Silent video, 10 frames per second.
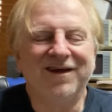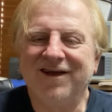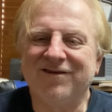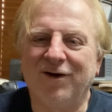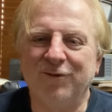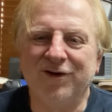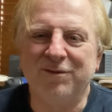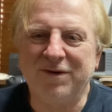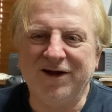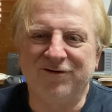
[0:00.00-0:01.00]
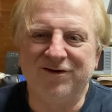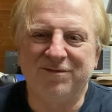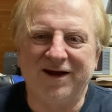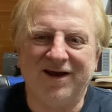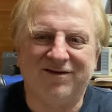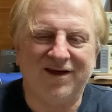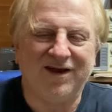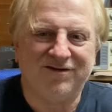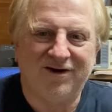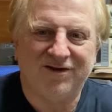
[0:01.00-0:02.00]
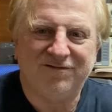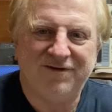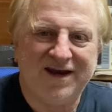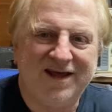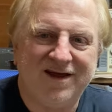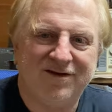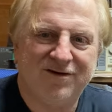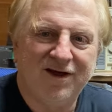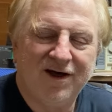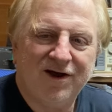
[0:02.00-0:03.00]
It's not really batteries, but it's not as finicky as